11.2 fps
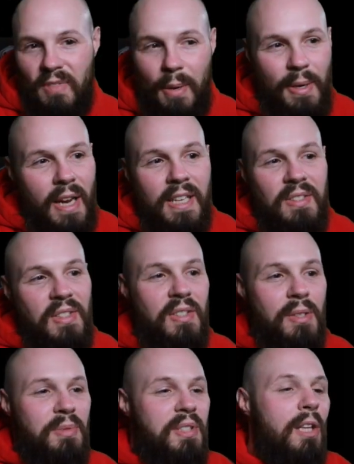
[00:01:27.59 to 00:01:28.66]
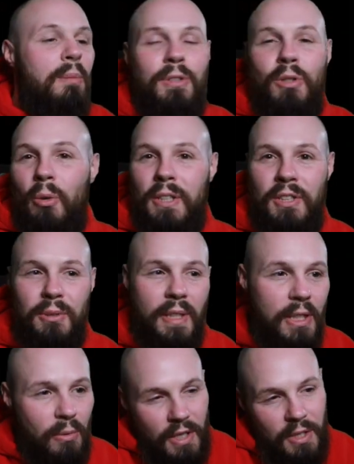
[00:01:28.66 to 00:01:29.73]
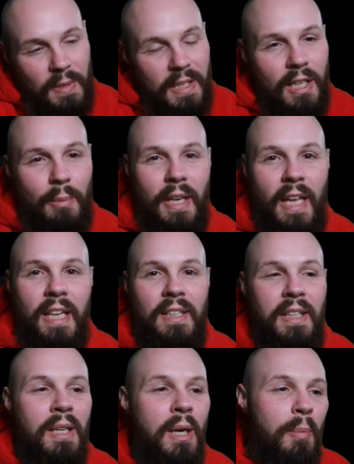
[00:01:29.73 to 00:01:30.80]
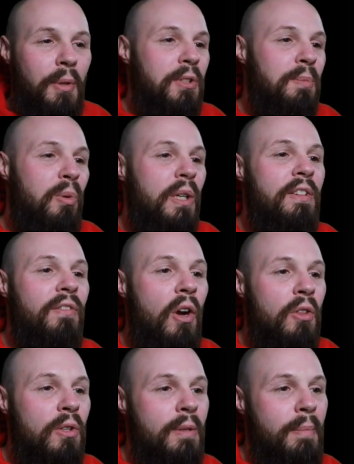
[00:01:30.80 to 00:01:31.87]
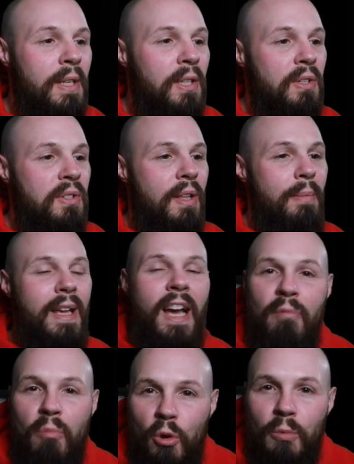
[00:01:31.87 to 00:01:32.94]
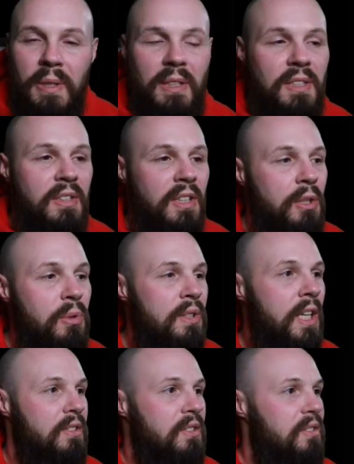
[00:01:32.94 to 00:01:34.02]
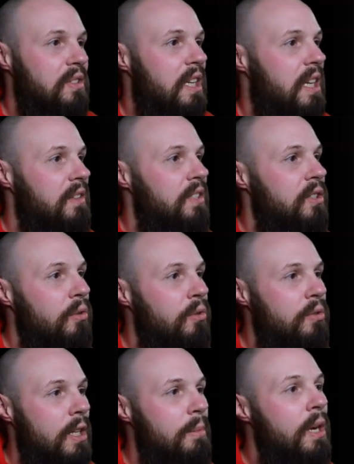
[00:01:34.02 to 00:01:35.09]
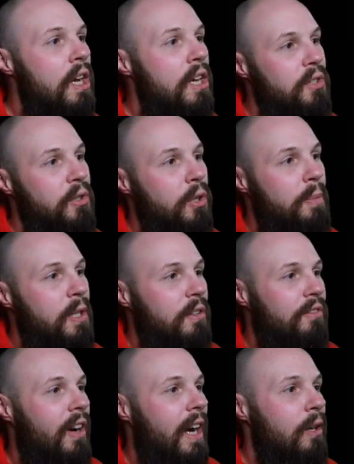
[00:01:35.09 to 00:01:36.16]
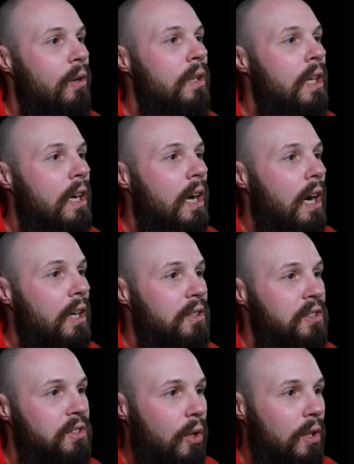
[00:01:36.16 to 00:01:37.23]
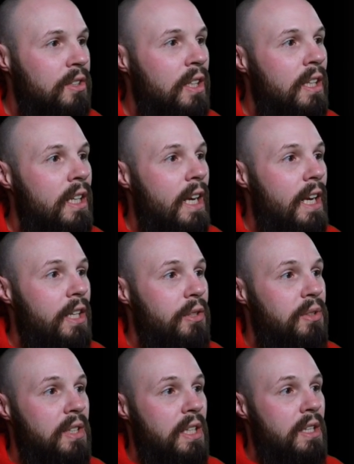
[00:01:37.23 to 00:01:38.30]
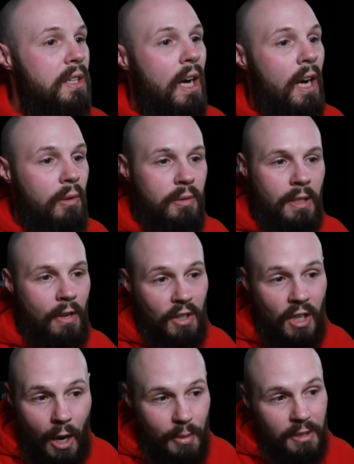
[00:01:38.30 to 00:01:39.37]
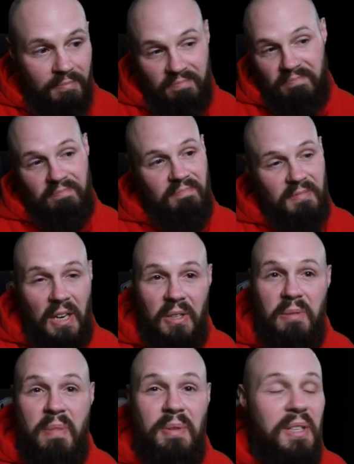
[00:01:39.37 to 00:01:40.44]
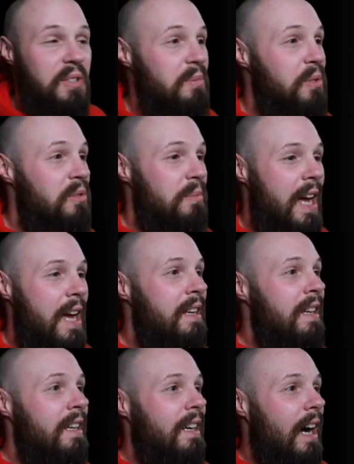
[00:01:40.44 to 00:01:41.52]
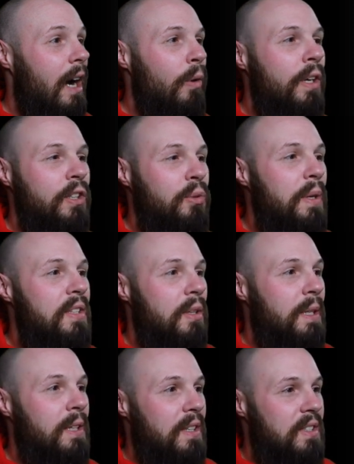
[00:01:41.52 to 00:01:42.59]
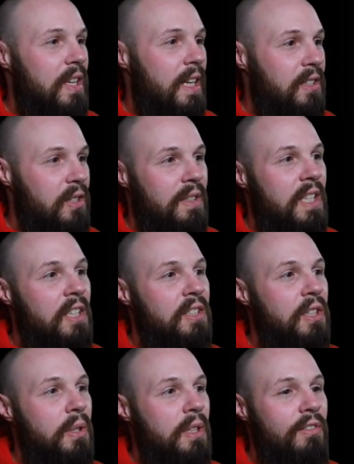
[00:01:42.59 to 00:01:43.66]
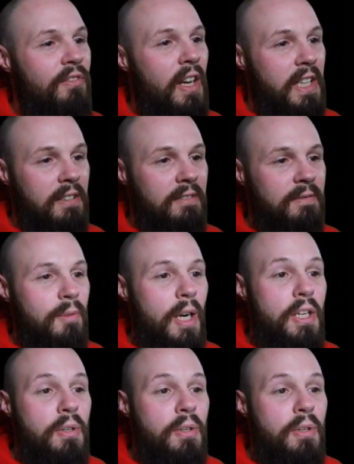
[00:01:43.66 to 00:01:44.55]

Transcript: I mean, I can see some celebratory screen where this may come in handy, but there's plenty of other emitters that may have more realistic use cases. And let's go through them. So you go up here to File, uh, Start, and you see uh, we have a comet. I don't know, maybe you get some use from that. Uh, we're going to tweak some here in a second. So let's actually go to confetti, right?